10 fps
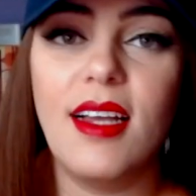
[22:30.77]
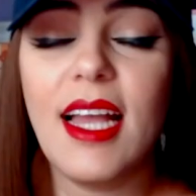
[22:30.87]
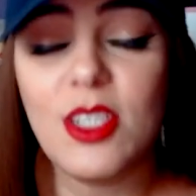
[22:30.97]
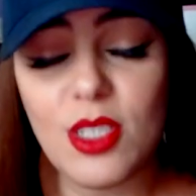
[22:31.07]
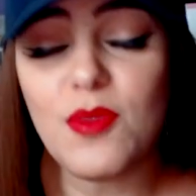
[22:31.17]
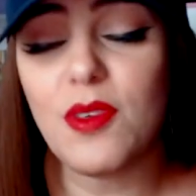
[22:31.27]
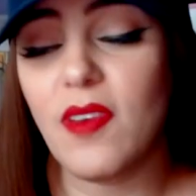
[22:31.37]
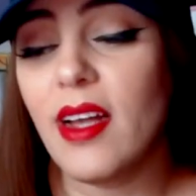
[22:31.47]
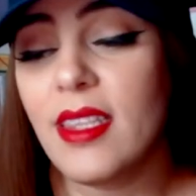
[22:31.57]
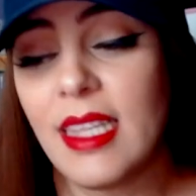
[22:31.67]
And just for
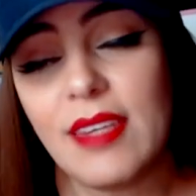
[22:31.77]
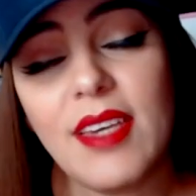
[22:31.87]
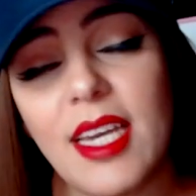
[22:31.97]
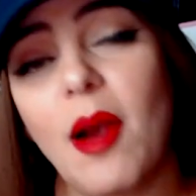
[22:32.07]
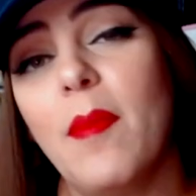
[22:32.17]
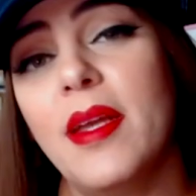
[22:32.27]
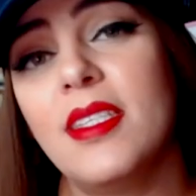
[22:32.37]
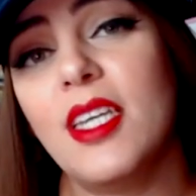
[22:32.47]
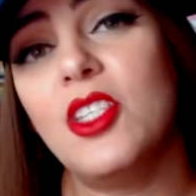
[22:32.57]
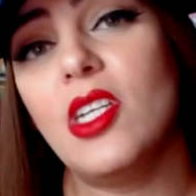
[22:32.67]
fun, leave a comment
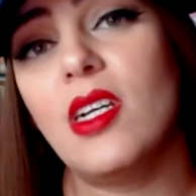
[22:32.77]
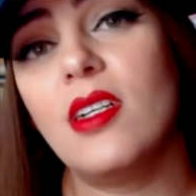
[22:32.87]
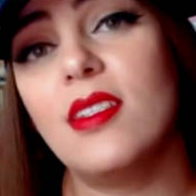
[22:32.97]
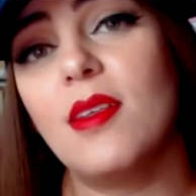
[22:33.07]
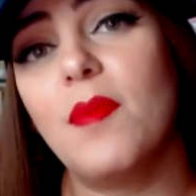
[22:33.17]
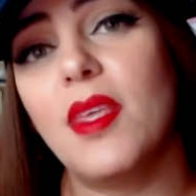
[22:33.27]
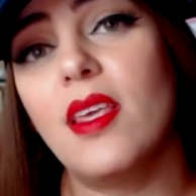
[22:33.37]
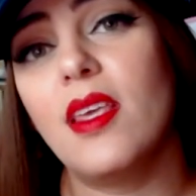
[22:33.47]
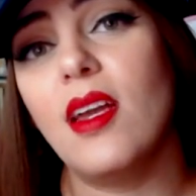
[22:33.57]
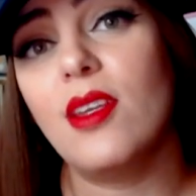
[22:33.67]
and share
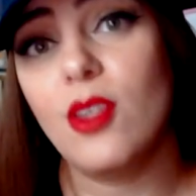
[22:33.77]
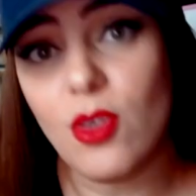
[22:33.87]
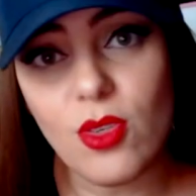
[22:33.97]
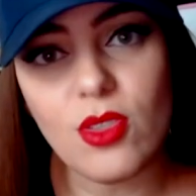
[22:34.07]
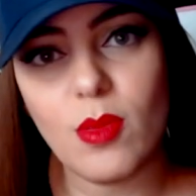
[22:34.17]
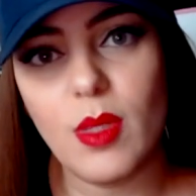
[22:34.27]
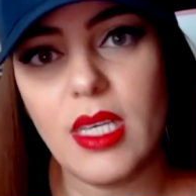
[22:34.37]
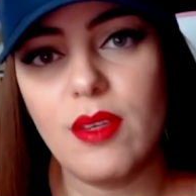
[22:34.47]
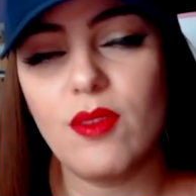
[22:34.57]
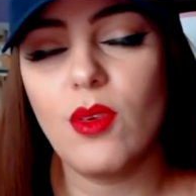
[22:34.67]
something that you used to
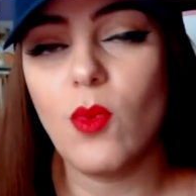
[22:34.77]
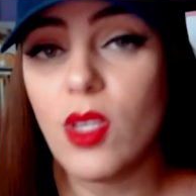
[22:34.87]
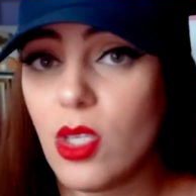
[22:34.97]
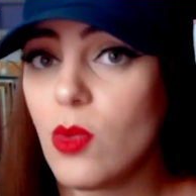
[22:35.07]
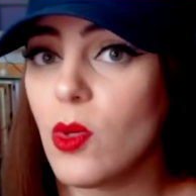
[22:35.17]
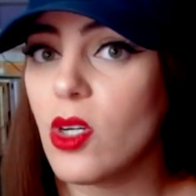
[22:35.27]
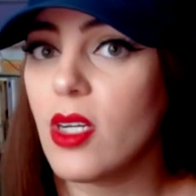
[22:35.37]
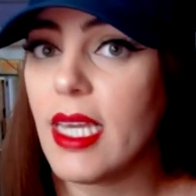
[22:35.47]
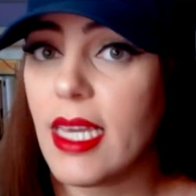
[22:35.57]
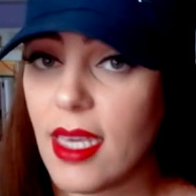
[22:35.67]
believe when you were
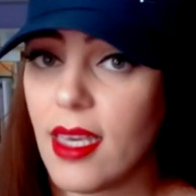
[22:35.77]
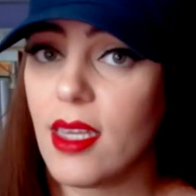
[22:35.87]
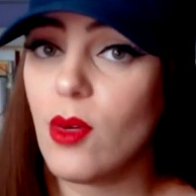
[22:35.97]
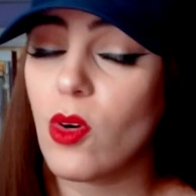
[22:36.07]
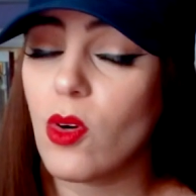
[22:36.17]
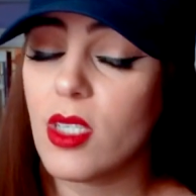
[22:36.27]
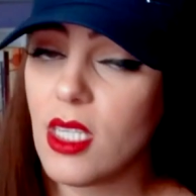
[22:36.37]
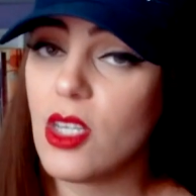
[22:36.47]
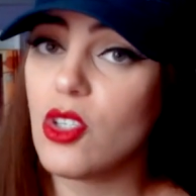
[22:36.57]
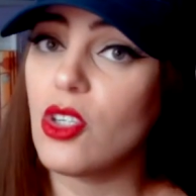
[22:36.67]
a kid or
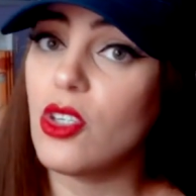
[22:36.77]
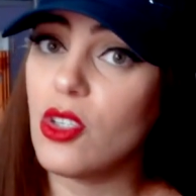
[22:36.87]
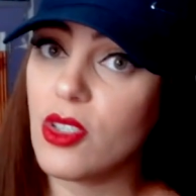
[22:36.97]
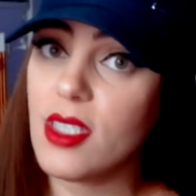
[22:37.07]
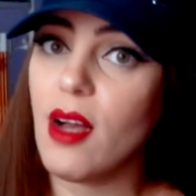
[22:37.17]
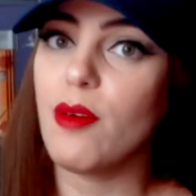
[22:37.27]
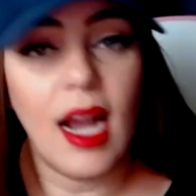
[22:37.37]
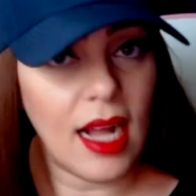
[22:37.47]
teenager yourself.